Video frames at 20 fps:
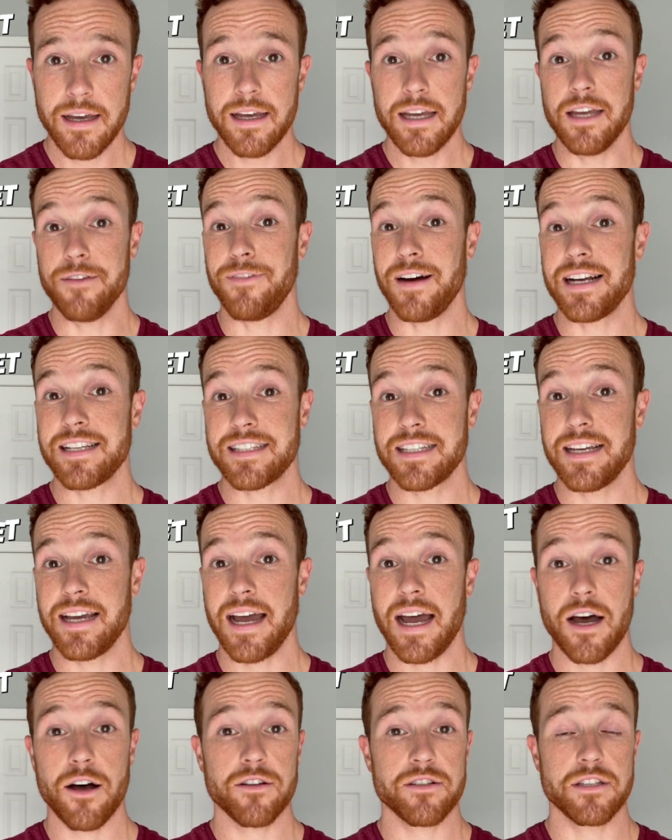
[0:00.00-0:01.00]
If I see a
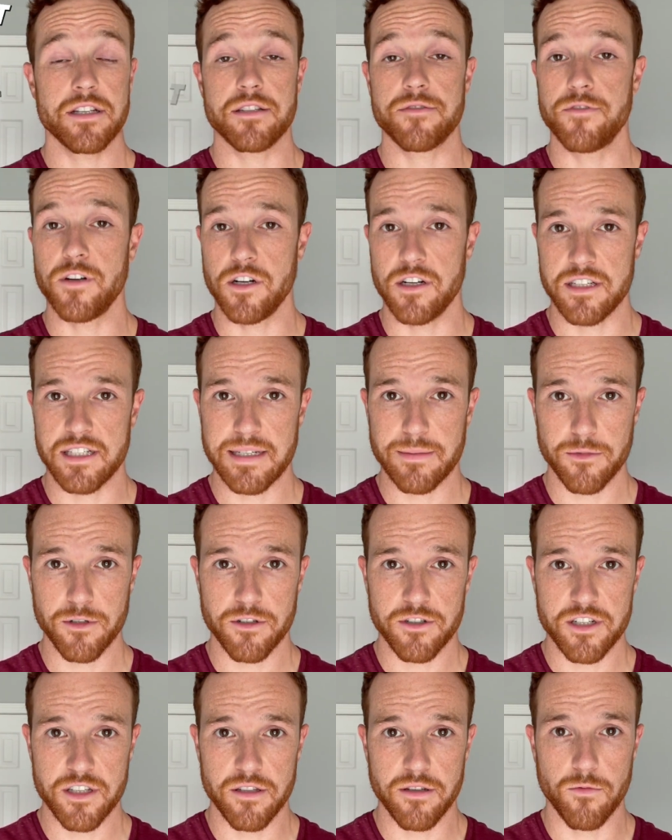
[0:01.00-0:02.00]
house that's very
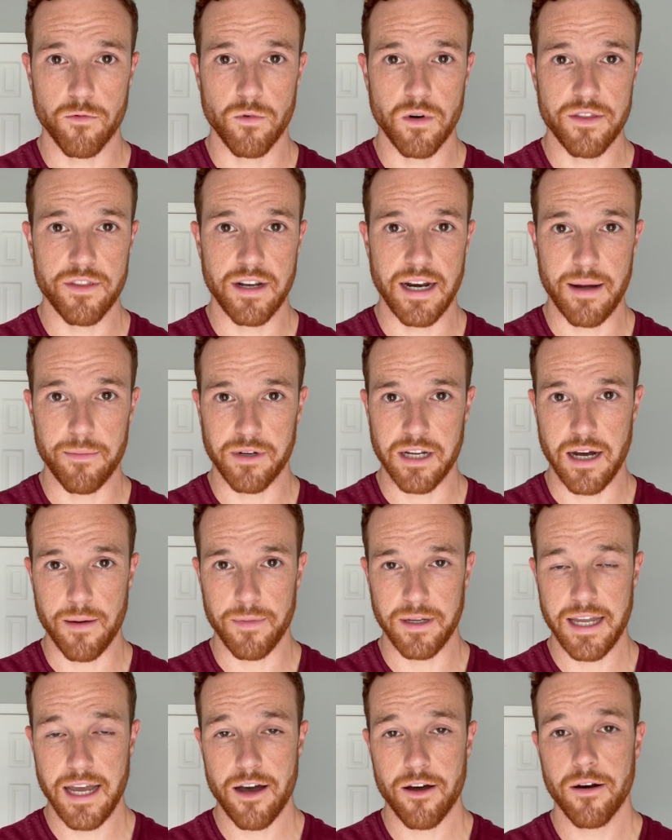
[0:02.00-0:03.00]
similar to the one that I'm
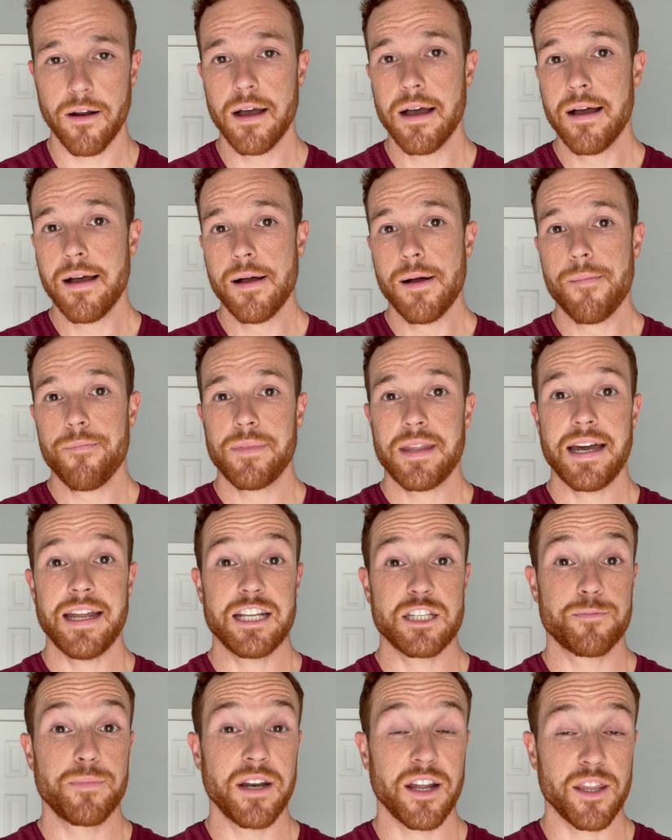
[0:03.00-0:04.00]
comping out, and
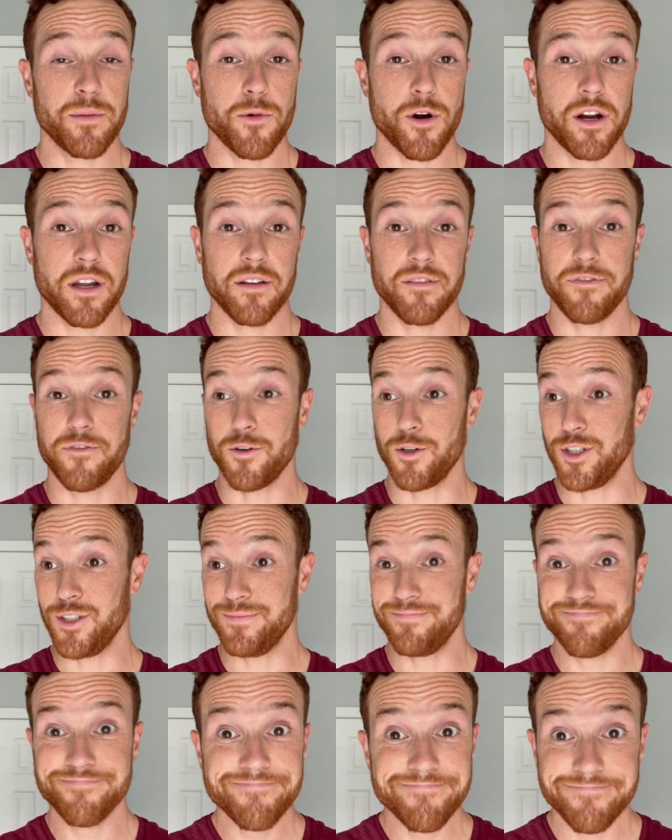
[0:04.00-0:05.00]
it's been on the market
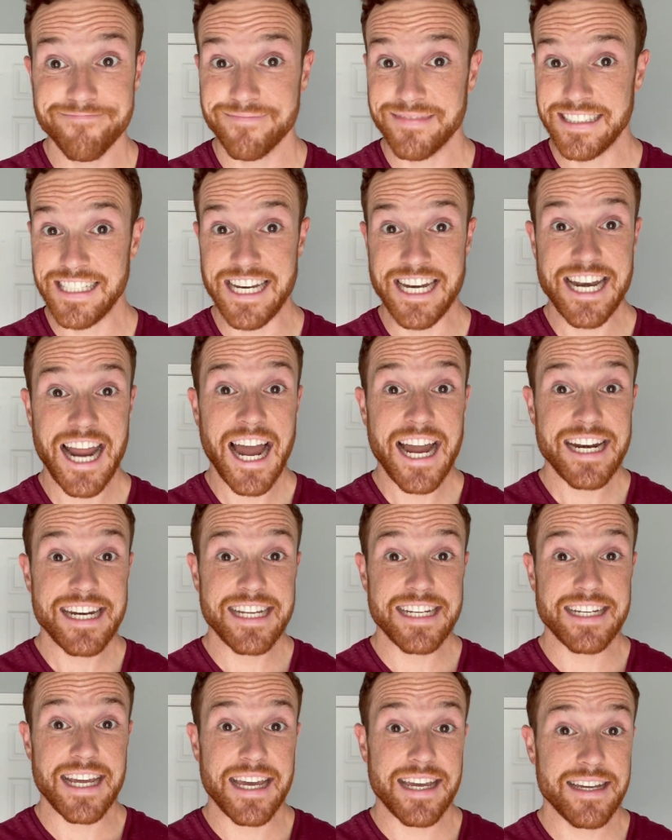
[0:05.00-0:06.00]
for
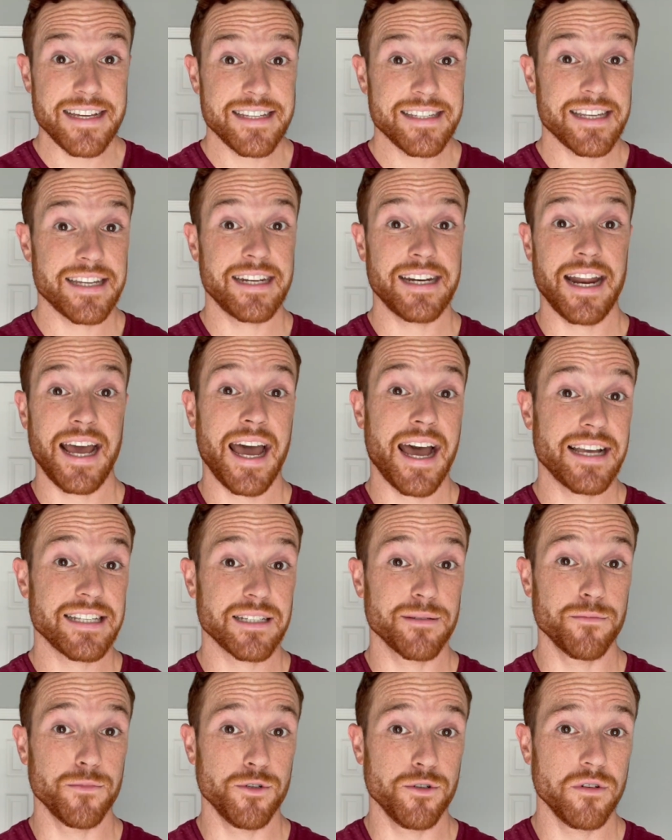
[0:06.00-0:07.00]
90 days and it
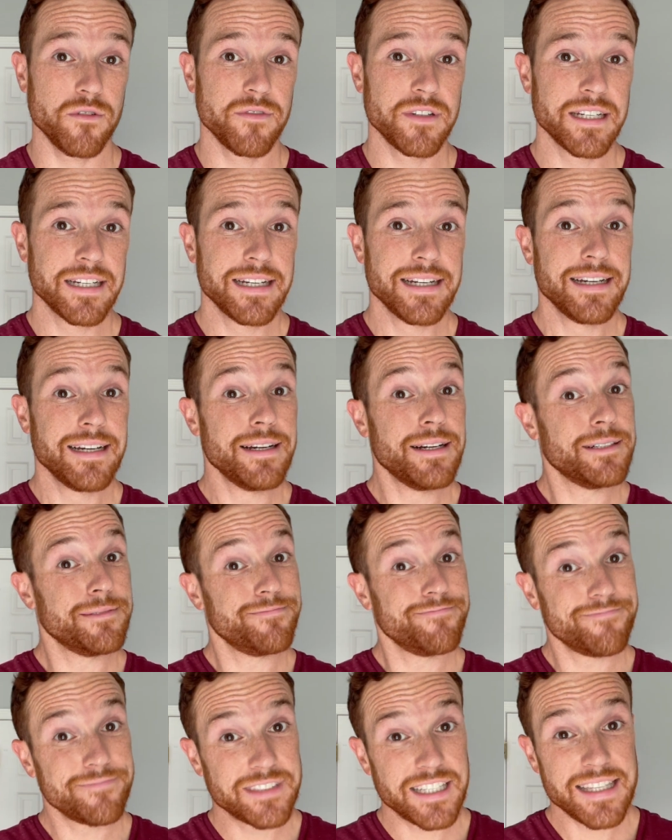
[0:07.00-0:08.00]
hasn't moved,
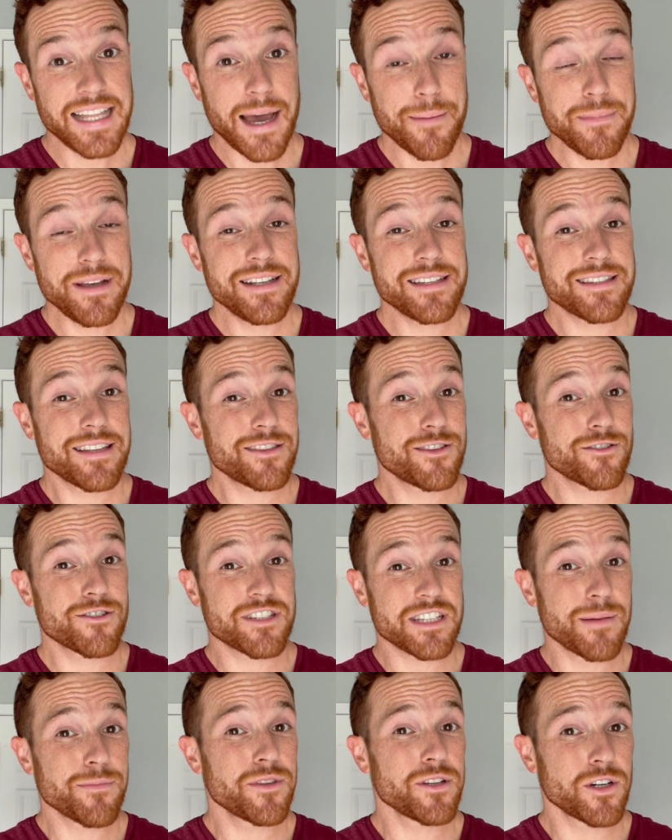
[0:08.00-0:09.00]
then that means that there's
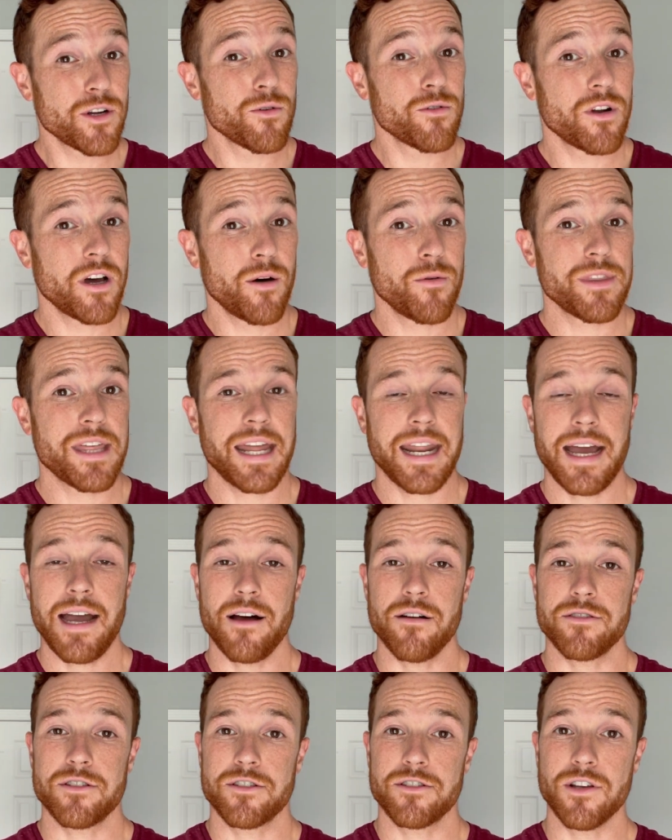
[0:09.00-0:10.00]
something going on with that
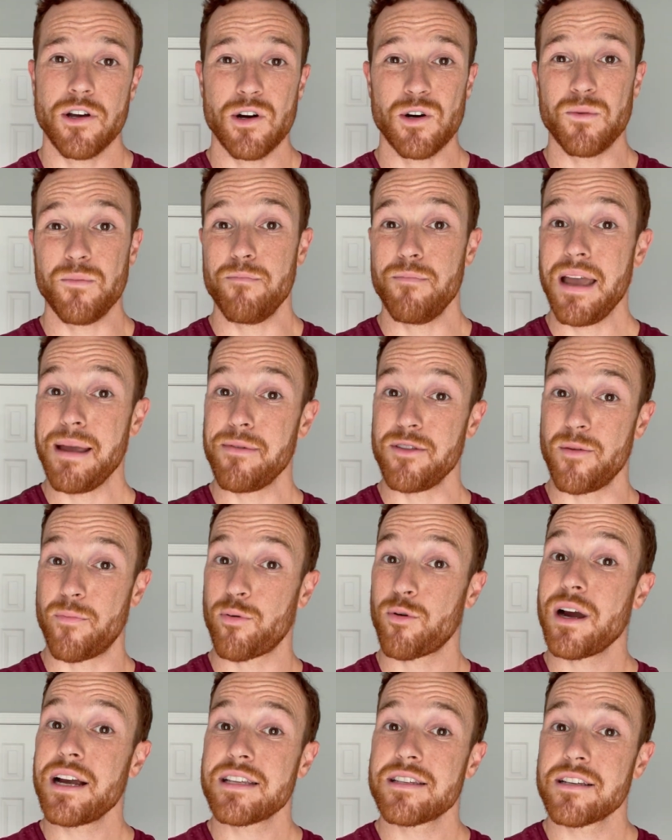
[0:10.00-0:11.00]
house. So maybe the
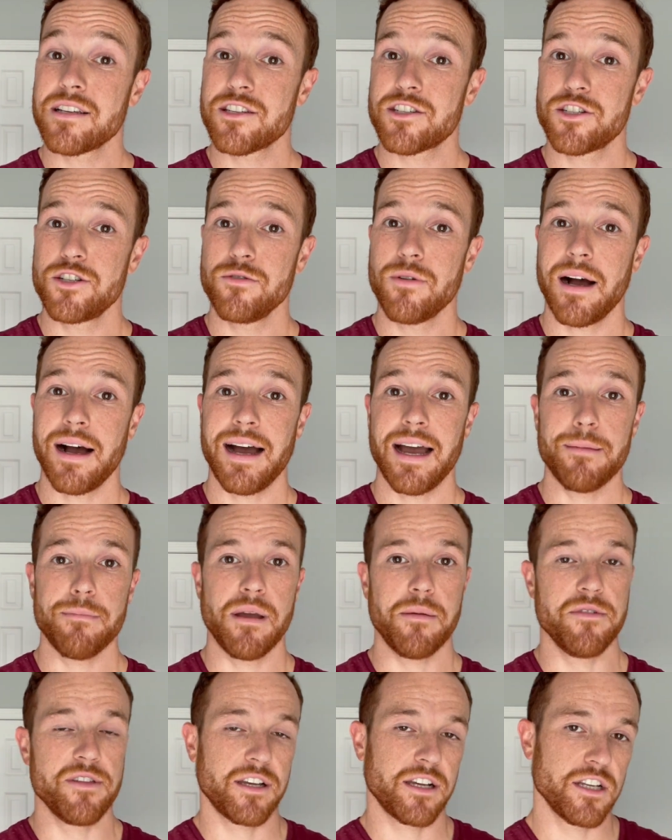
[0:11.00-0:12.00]
pricing is too high,
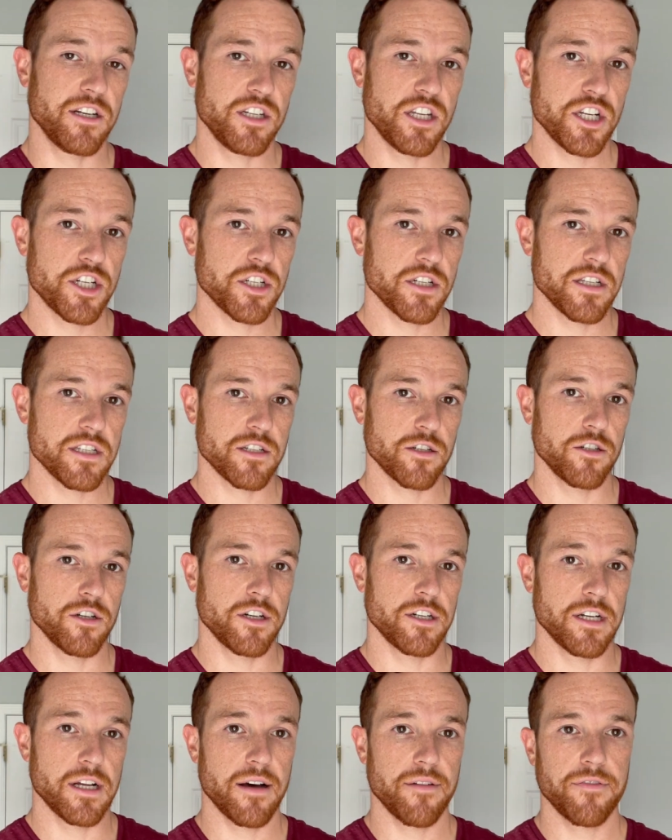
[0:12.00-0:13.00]
maybe the condition isn't
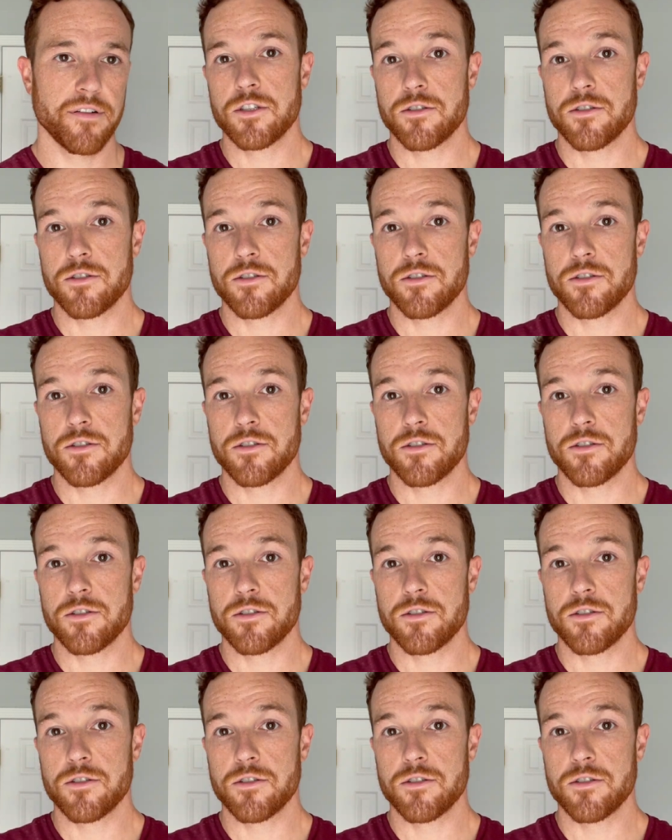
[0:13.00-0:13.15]
good enough.